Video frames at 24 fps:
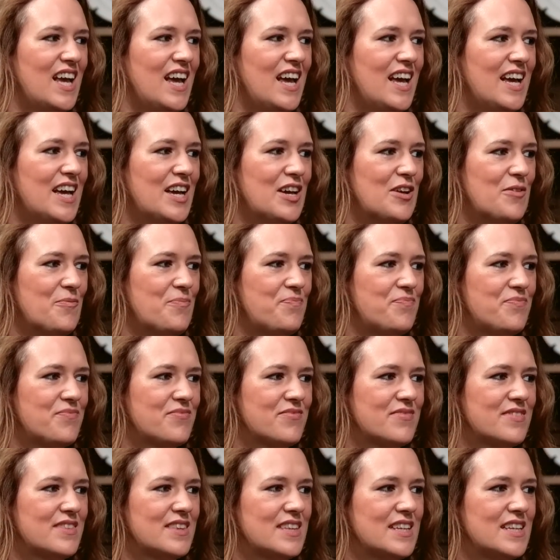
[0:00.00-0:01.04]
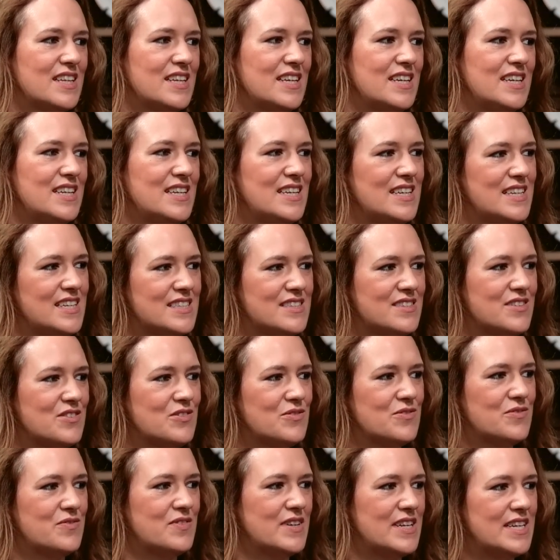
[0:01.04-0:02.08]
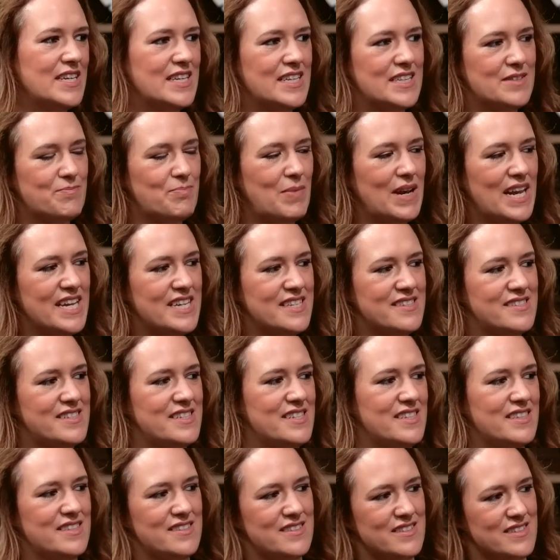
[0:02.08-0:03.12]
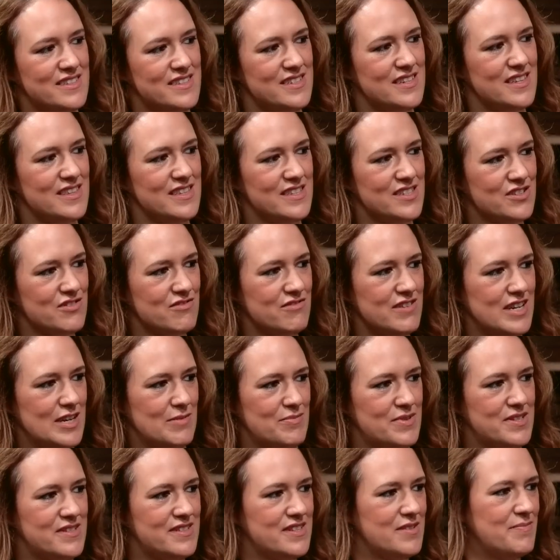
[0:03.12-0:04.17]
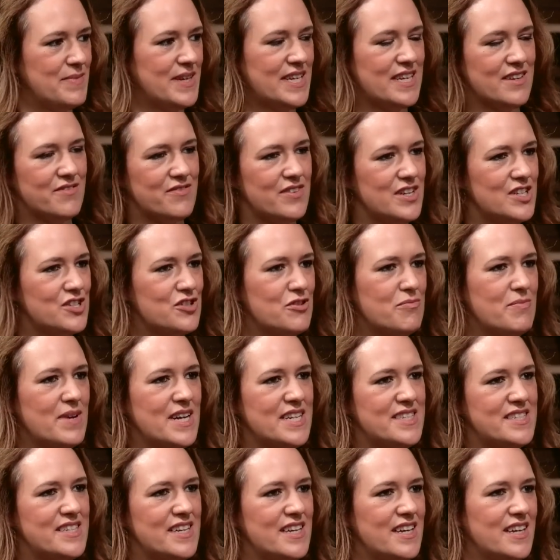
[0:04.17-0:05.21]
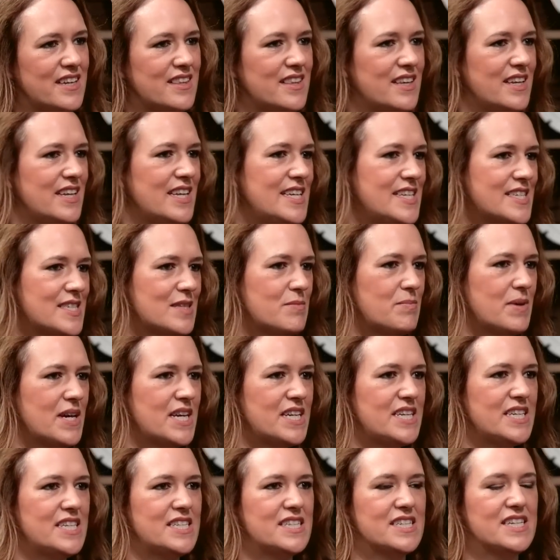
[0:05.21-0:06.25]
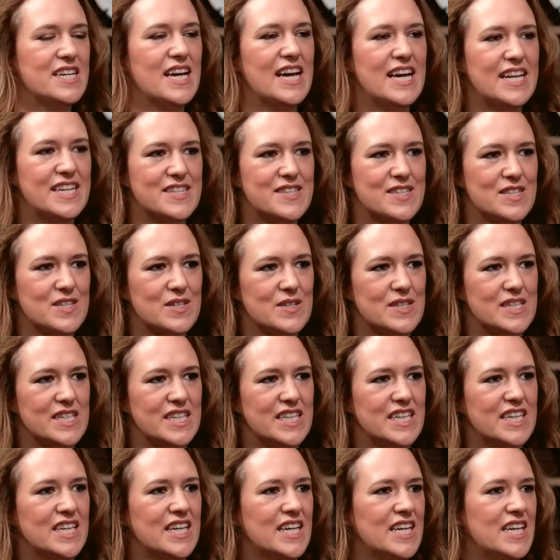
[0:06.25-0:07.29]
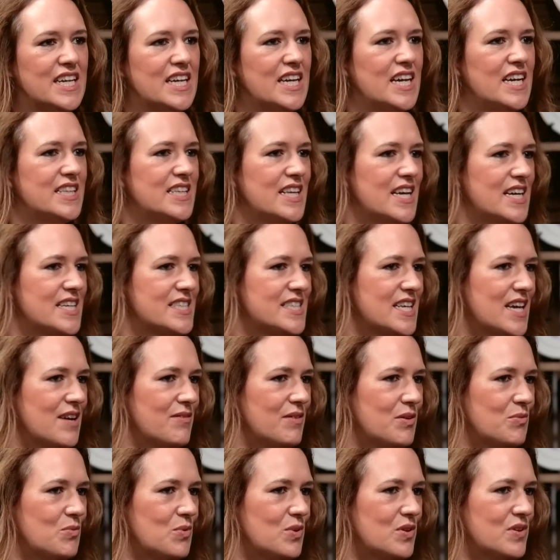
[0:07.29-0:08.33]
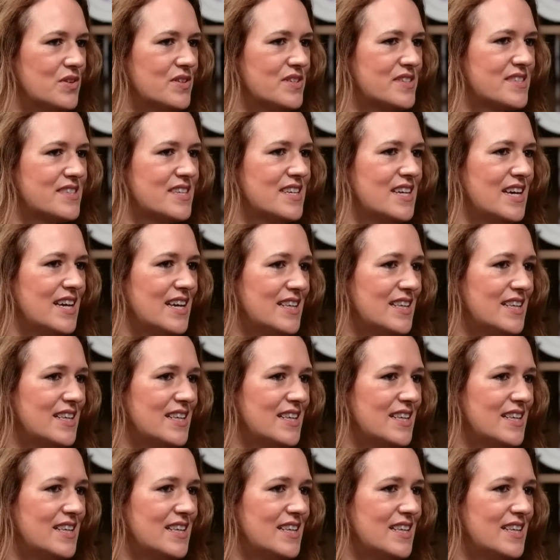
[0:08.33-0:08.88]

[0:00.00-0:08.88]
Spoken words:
It plays to the script to make it very dramatic, that he's the baddie, Diana's the goodie, and that's how it was.